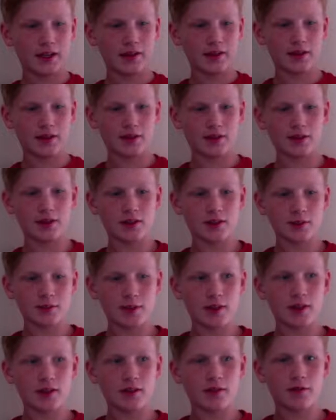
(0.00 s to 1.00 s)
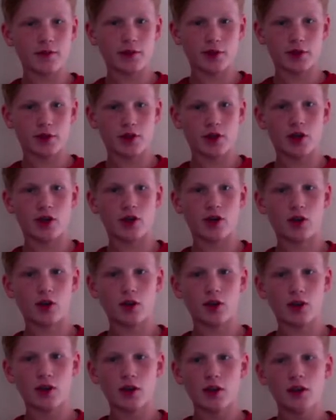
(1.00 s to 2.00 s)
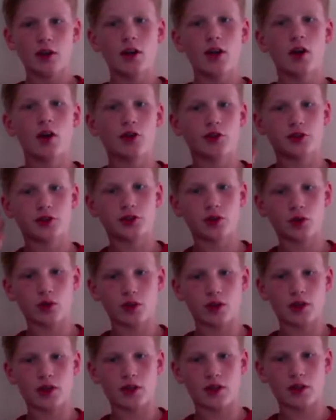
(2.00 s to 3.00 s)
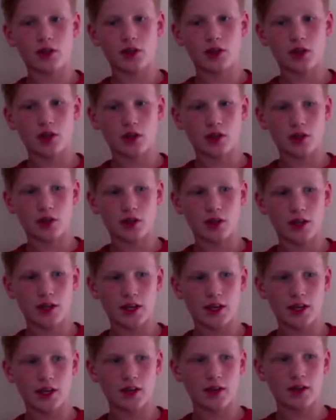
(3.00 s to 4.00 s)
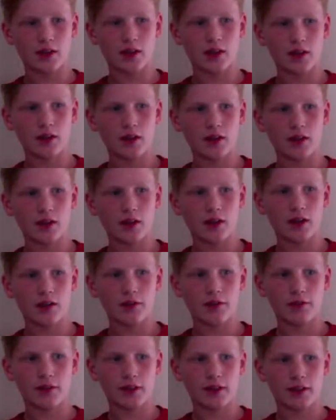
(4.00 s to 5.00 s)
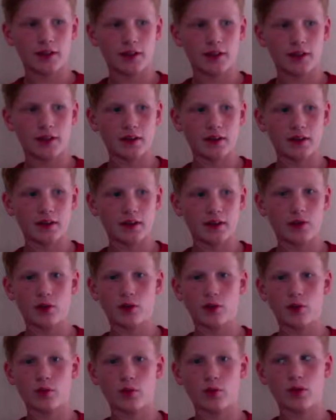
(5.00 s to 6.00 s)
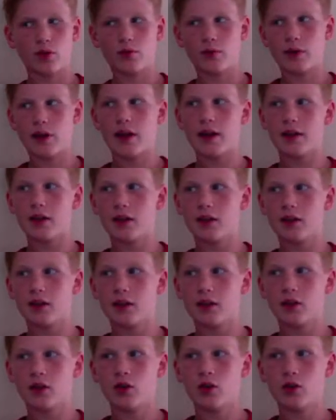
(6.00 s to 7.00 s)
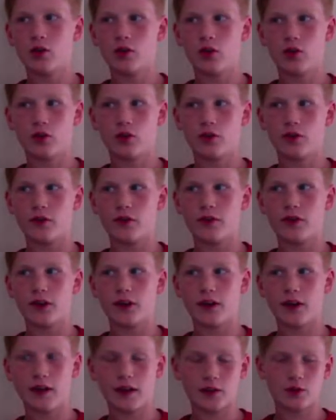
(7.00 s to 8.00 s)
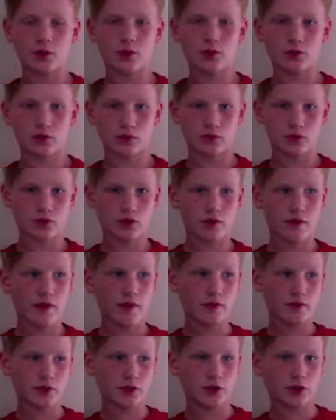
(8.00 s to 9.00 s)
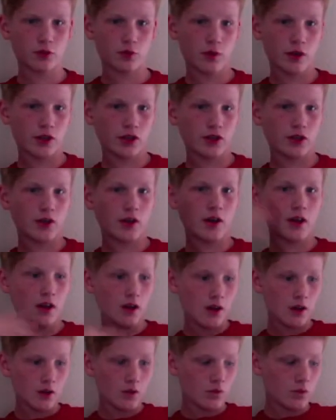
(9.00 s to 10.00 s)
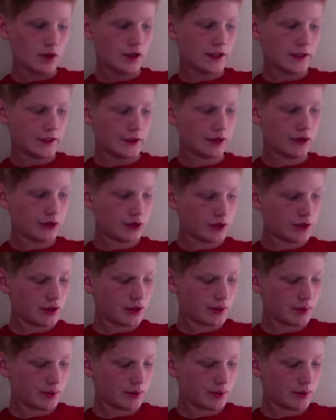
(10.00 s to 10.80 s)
Now this is mainly for the car. I'll store it in the car, and if either we wreck or if it's an actual survival situation, we can use this.